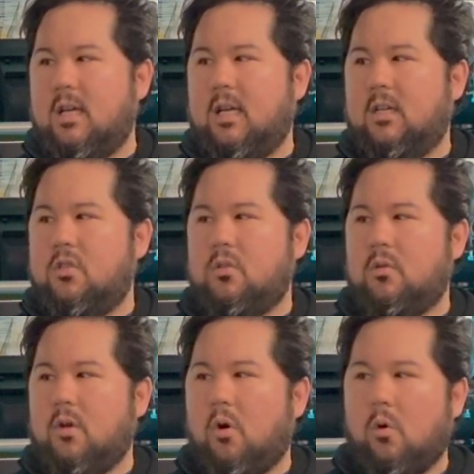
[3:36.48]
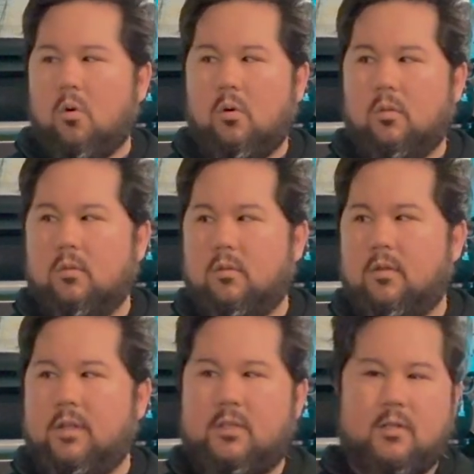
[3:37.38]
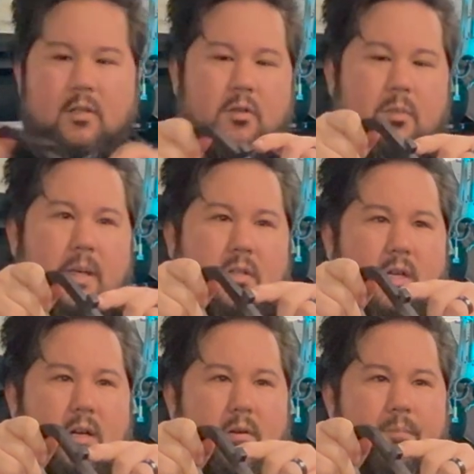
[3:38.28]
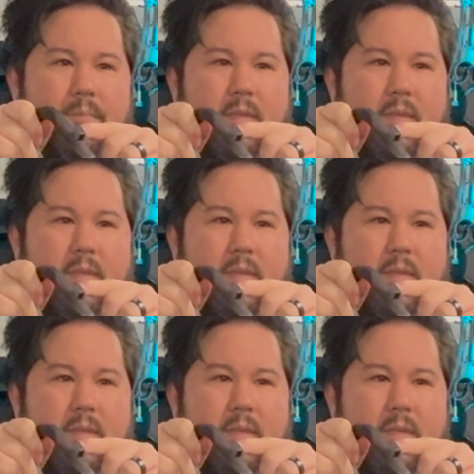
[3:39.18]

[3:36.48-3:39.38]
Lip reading: into the hole, this little space here.